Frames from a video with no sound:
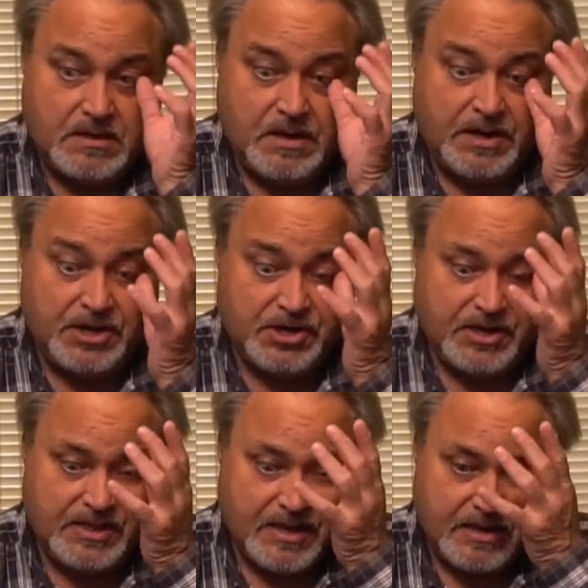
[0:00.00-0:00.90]

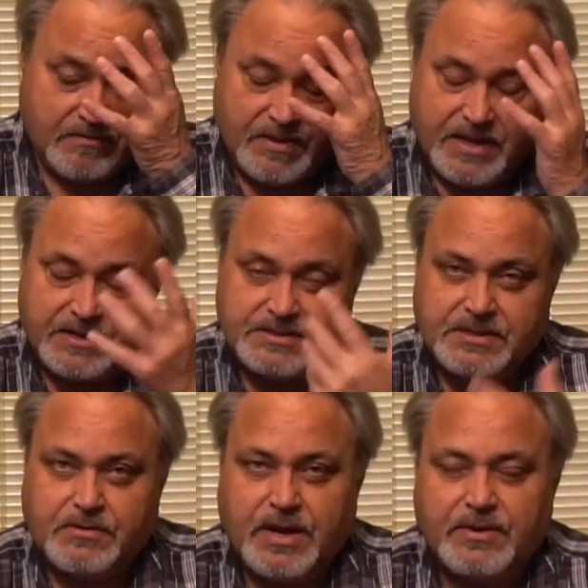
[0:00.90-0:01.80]
initially think of that as
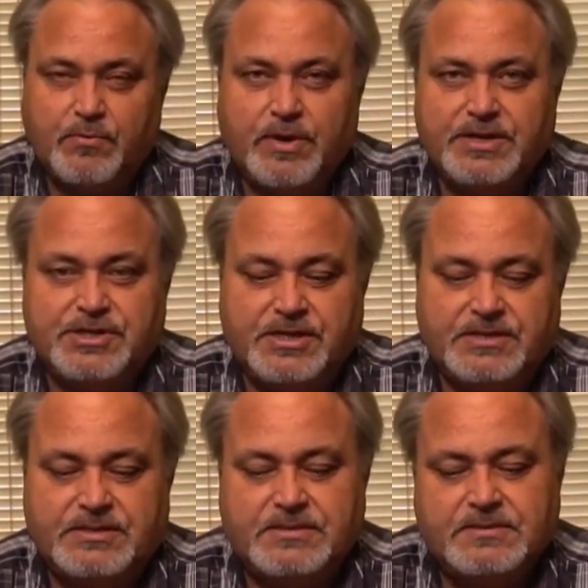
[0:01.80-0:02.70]
the grain
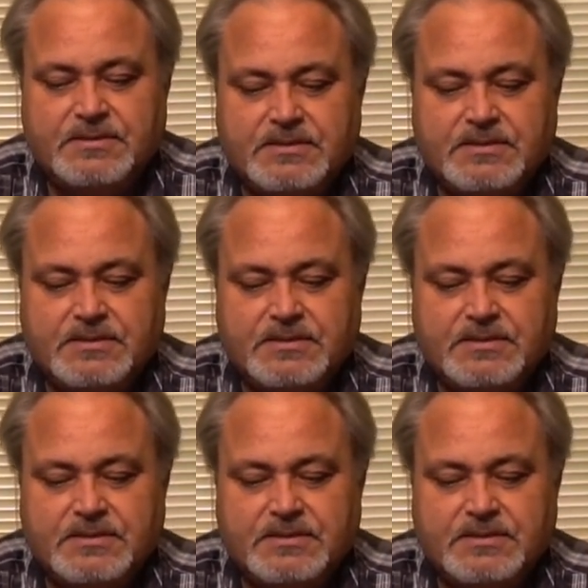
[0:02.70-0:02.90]
richness.